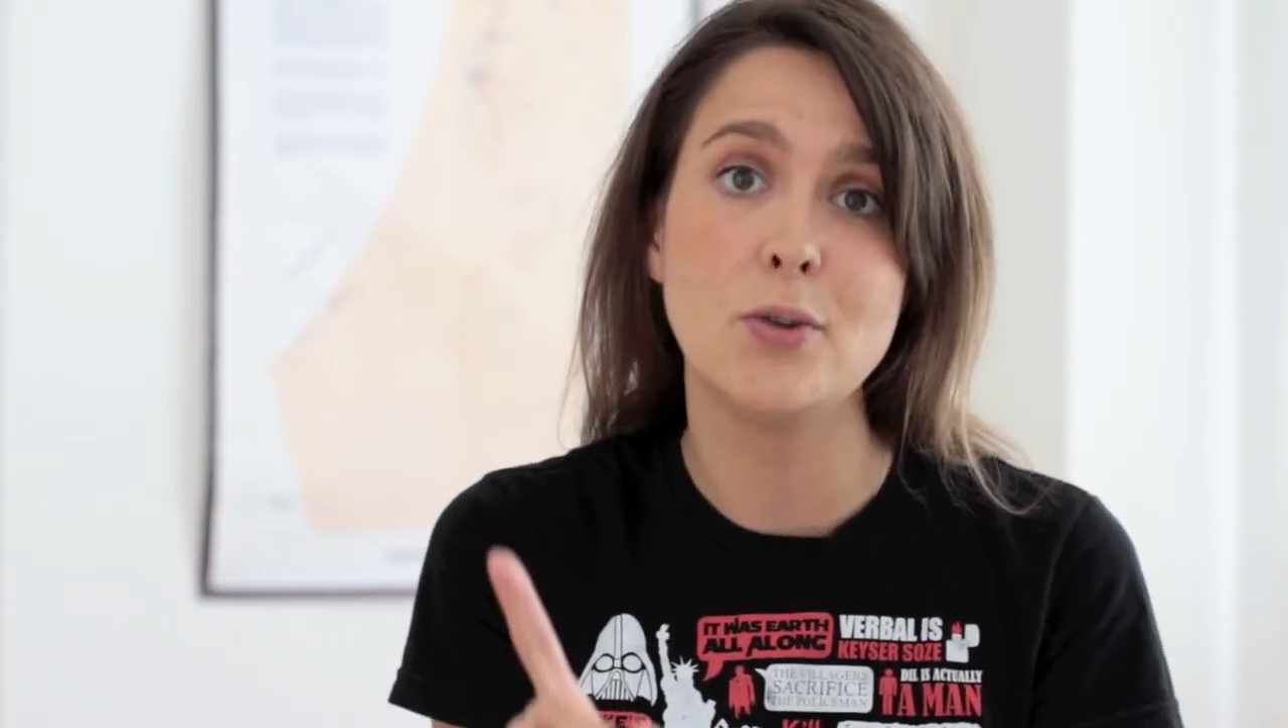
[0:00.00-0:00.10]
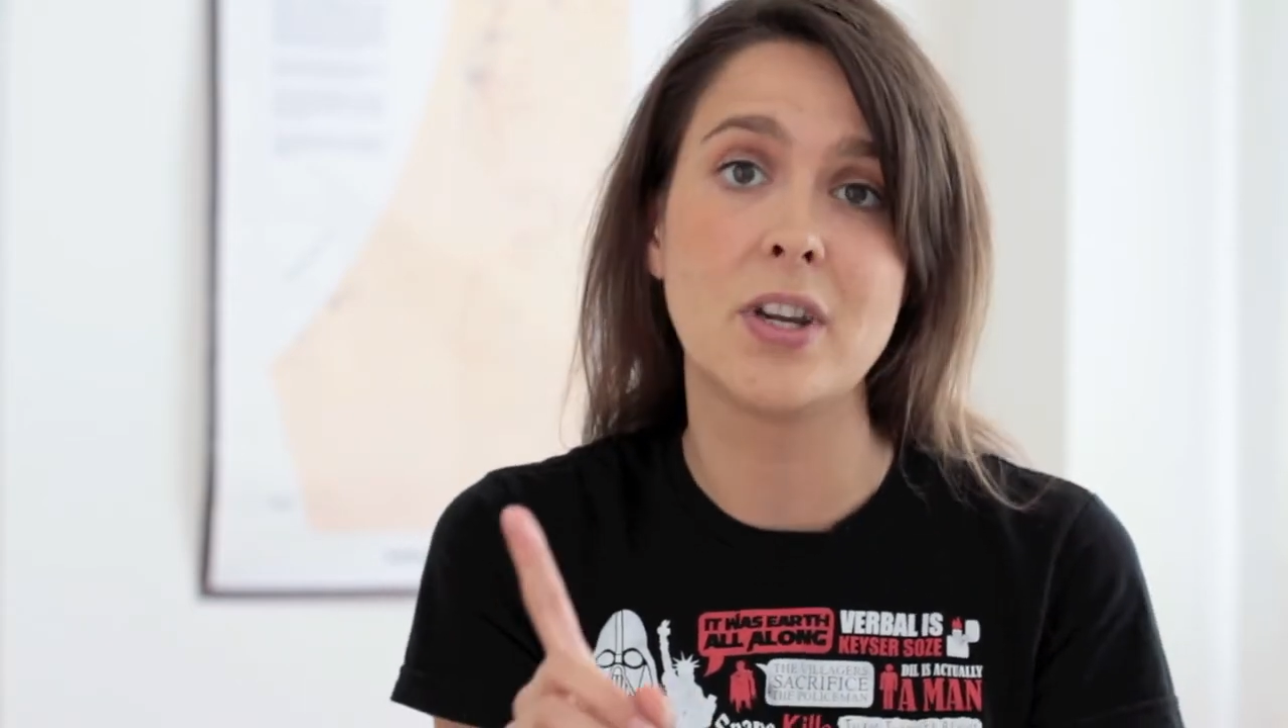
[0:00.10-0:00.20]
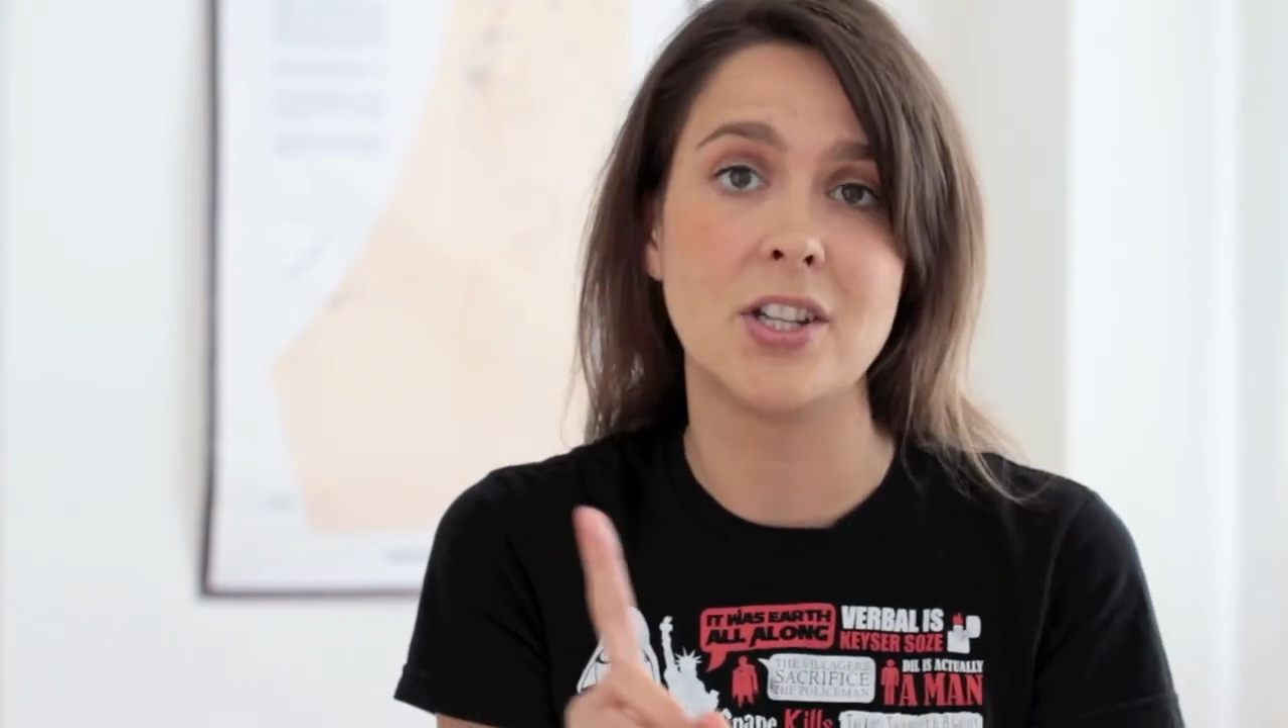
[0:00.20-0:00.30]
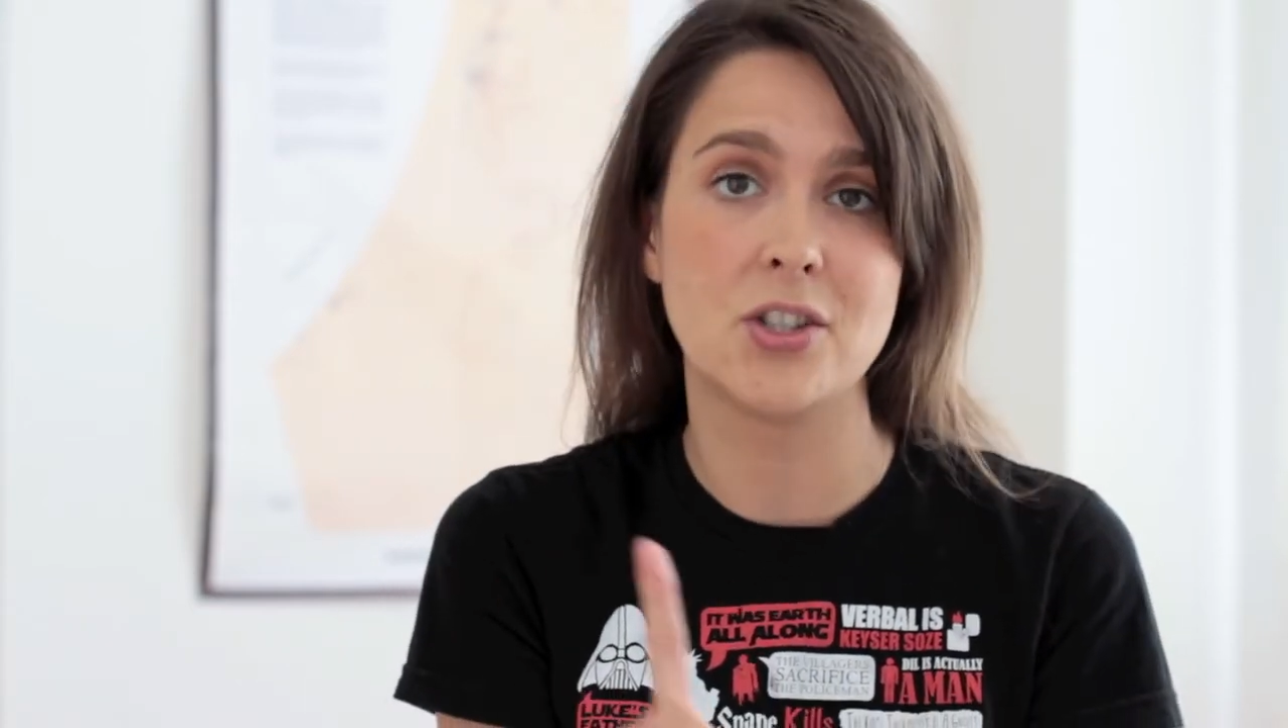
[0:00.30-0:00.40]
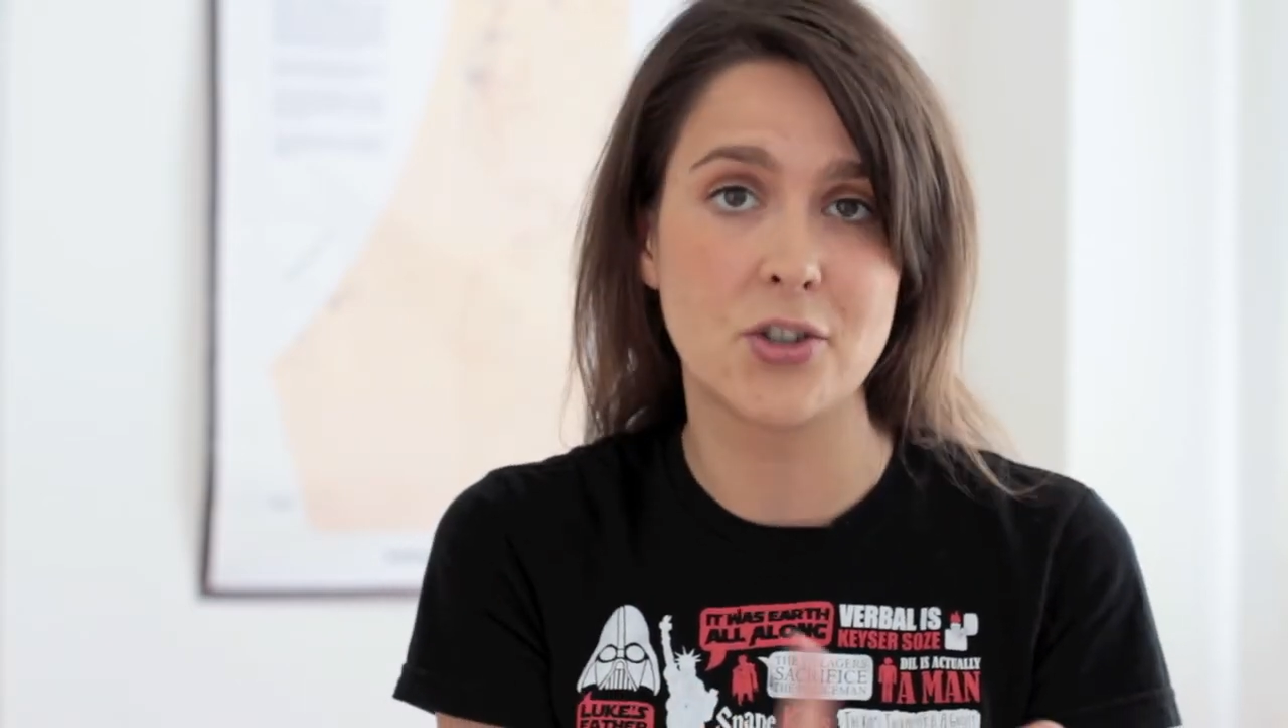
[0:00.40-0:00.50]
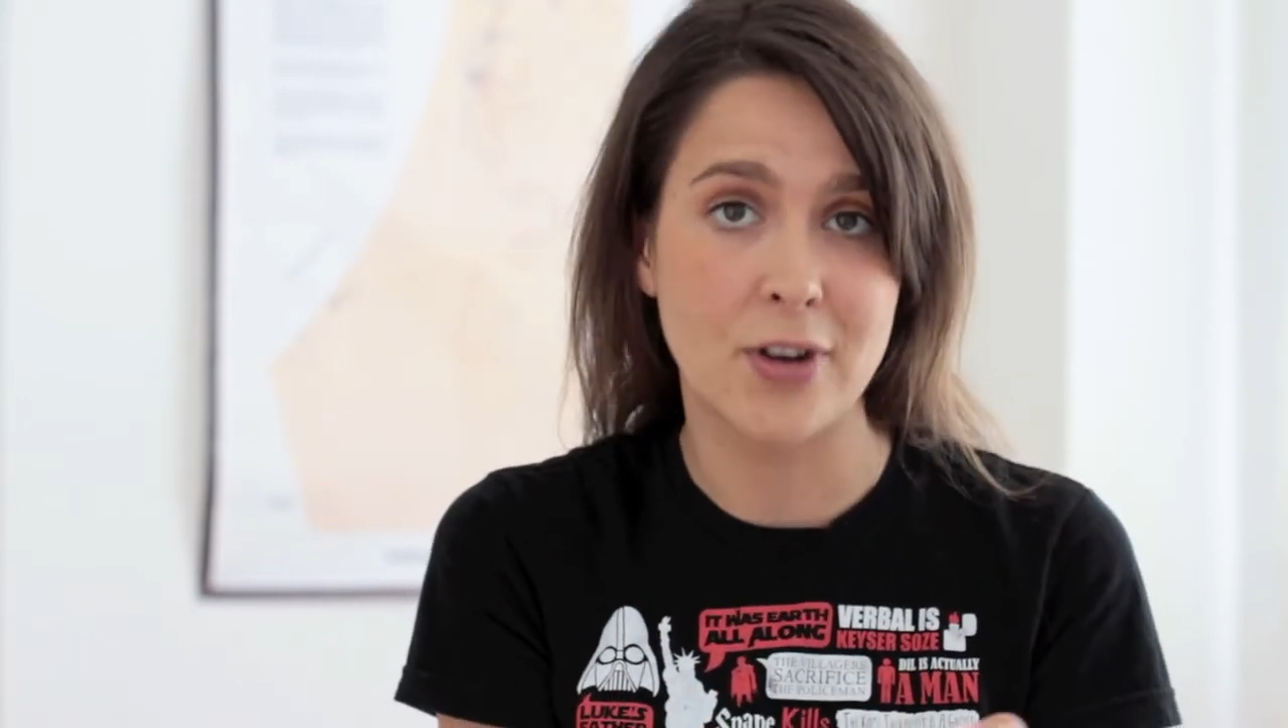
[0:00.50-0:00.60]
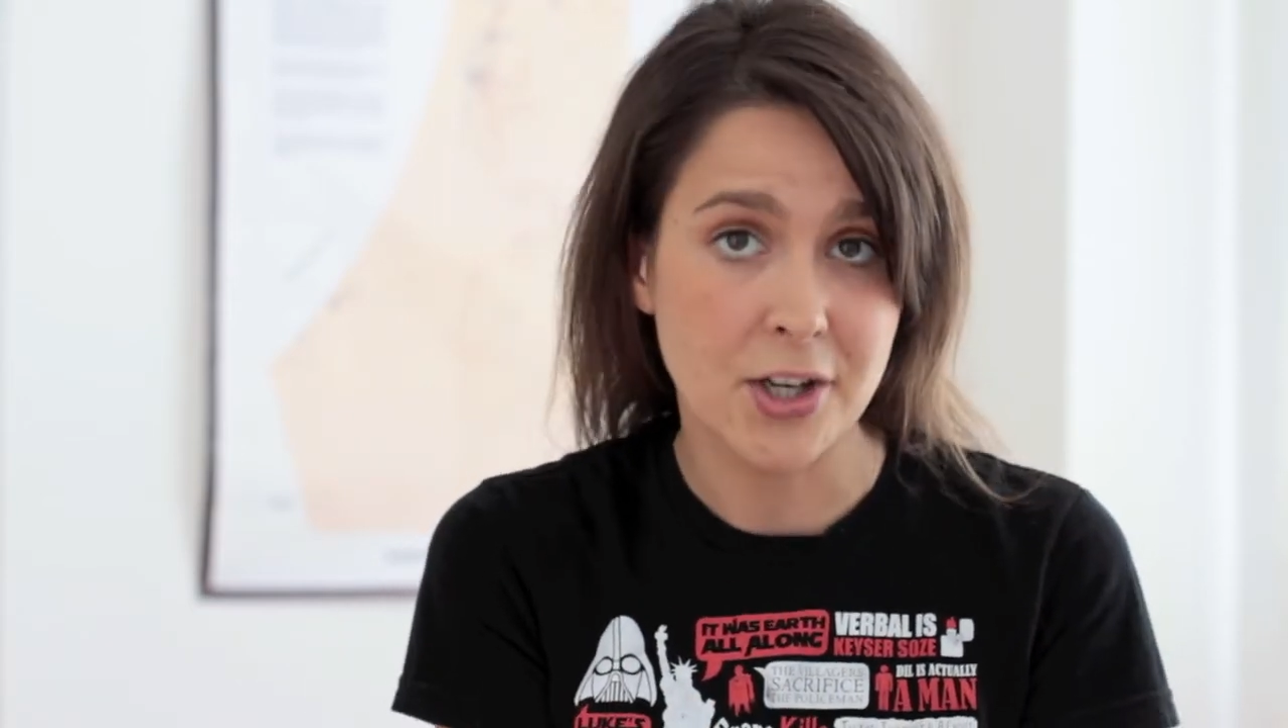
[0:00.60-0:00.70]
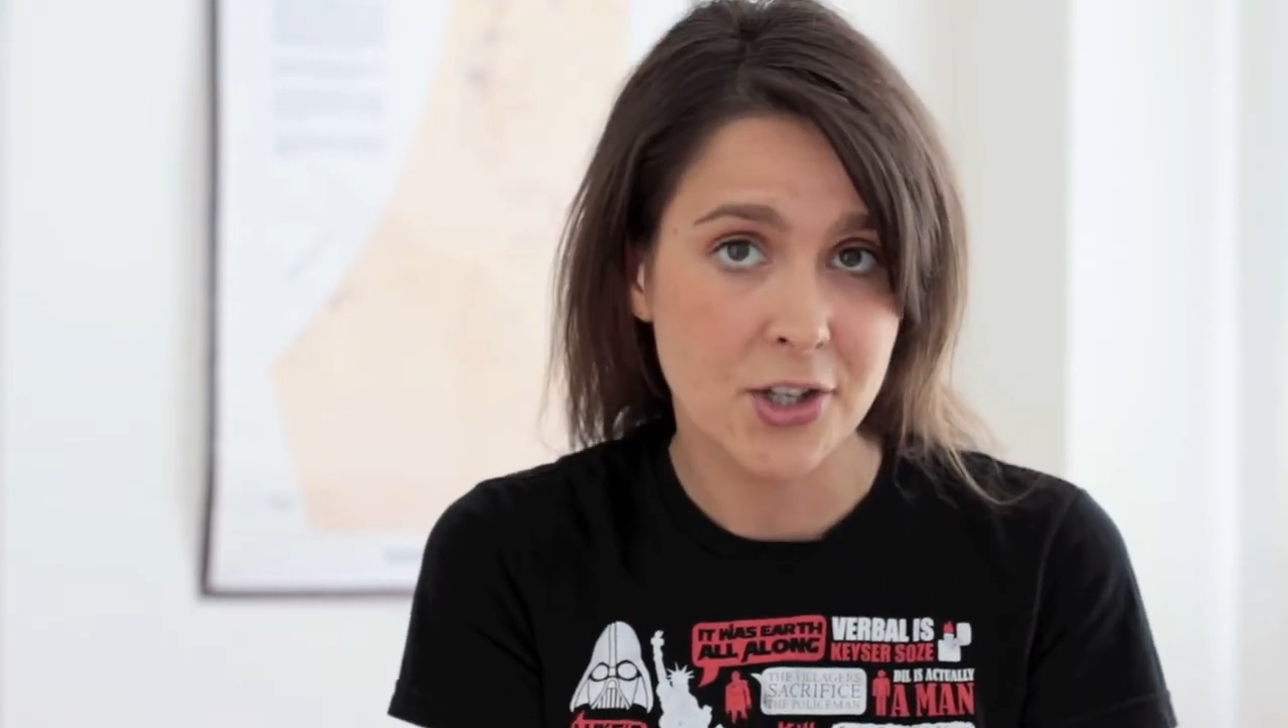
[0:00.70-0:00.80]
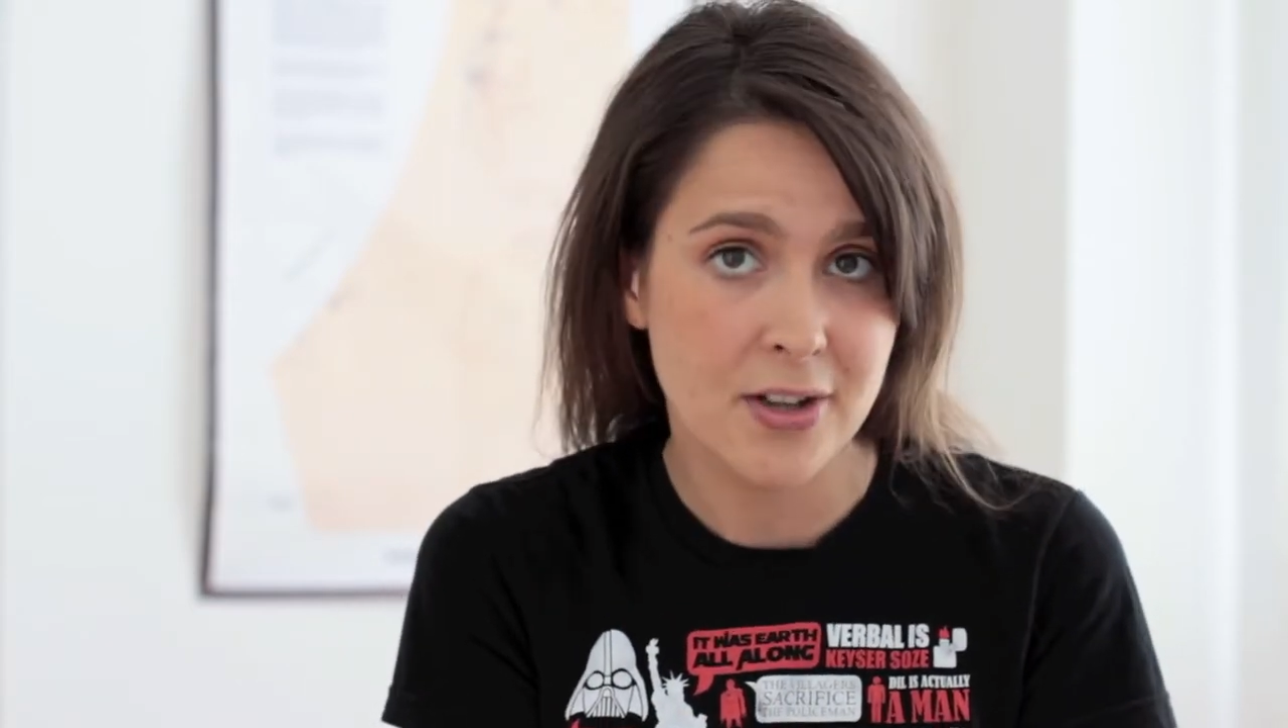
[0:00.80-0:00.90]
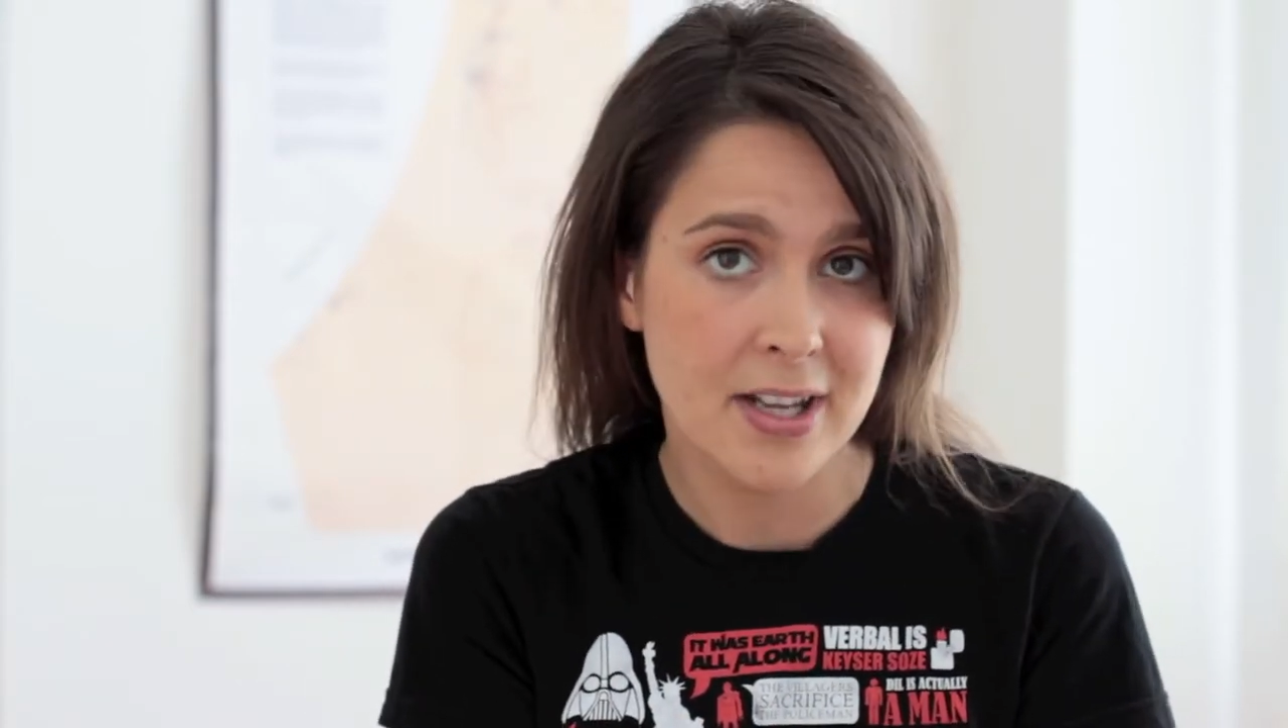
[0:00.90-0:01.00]
you can
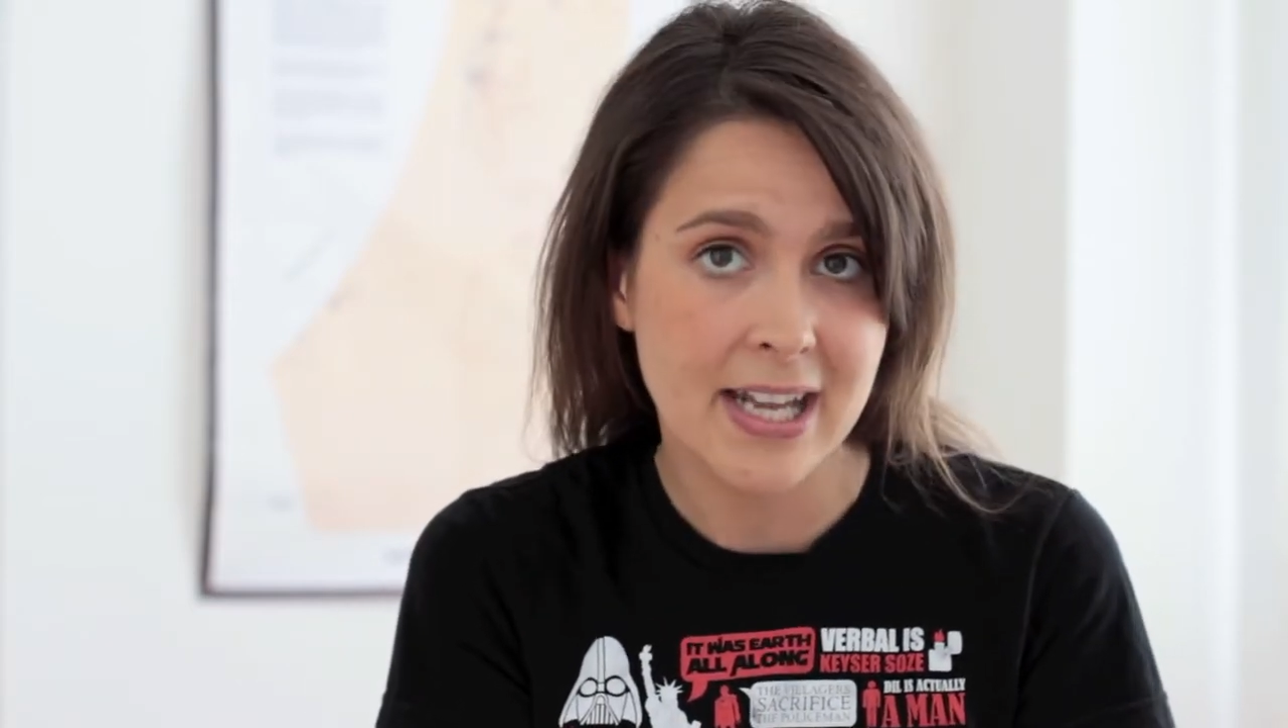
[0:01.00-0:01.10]
structure the